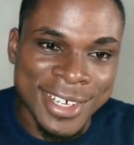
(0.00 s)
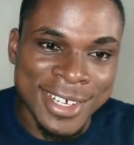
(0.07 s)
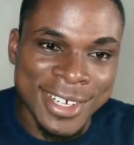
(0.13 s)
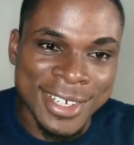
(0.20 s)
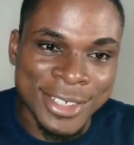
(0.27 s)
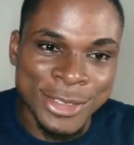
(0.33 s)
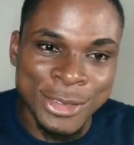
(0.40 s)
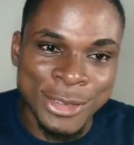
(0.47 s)

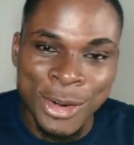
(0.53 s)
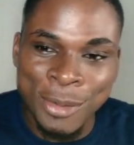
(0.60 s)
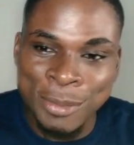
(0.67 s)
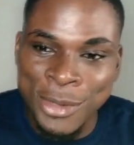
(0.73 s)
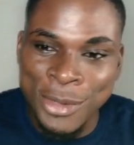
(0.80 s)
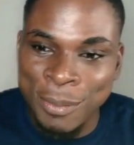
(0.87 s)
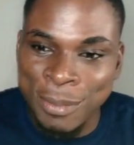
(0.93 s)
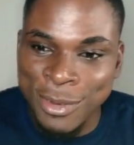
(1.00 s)
You will
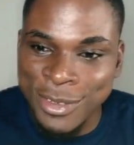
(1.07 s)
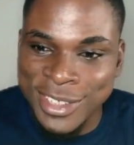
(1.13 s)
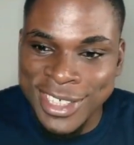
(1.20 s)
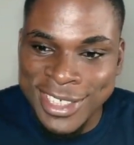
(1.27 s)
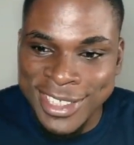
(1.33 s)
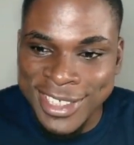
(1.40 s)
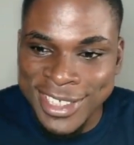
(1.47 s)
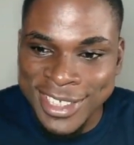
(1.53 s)
be
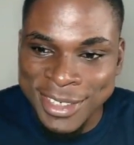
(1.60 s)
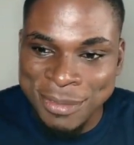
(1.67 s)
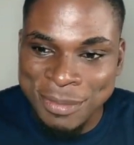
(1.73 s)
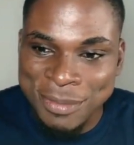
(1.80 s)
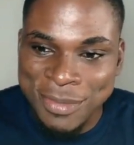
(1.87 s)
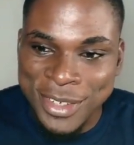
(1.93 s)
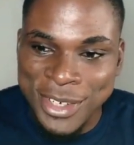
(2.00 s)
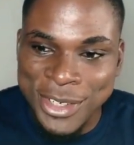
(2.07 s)
uploading.
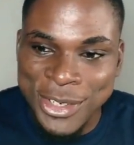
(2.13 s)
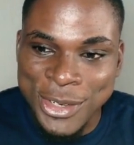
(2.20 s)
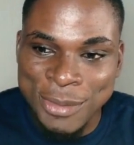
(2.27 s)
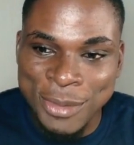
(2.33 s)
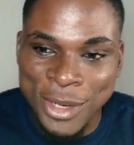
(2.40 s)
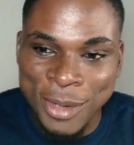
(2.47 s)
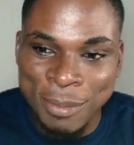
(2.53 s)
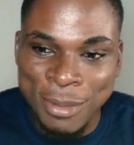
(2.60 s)
You'll
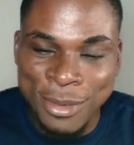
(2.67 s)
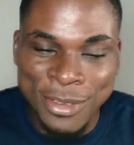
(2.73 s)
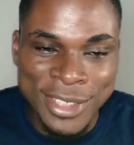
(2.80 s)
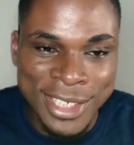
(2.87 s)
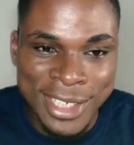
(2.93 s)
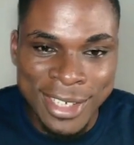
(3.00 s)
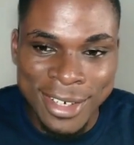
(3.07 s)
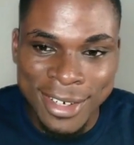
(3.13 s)
be
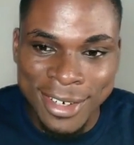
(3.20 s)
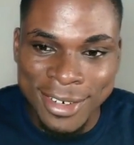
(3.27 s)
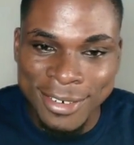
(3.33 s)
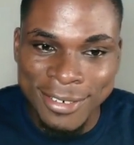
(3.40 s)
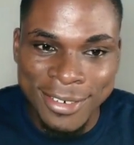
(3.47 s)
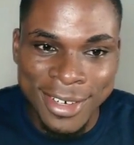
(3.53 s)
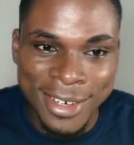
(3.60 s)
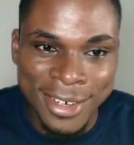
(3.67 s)
uploading.
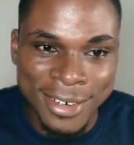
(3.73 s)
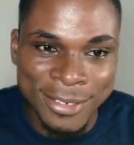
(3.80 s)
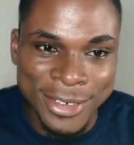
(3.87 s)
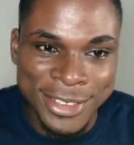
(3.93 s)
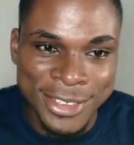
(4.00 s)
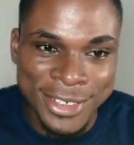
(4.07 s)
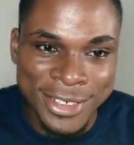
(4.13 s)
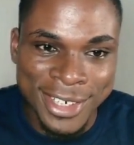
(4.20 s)

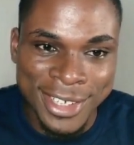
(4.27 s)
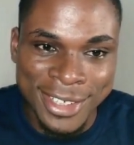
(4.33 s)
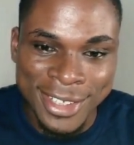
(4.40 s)
What do you call it?